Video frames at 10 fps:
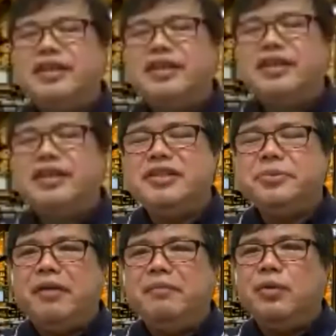one
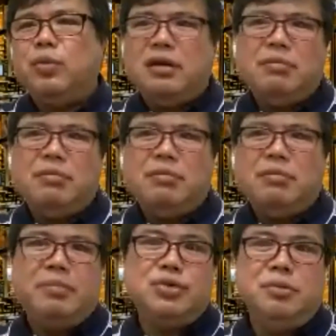bassoon player.
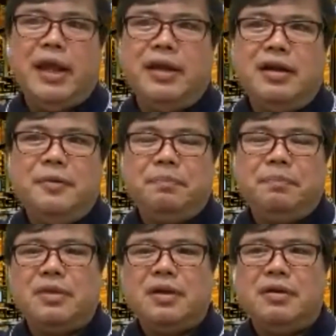
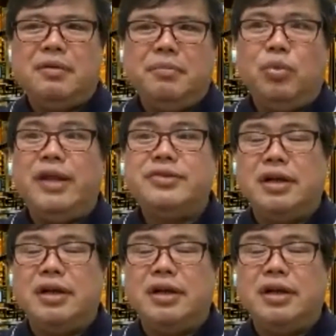When I started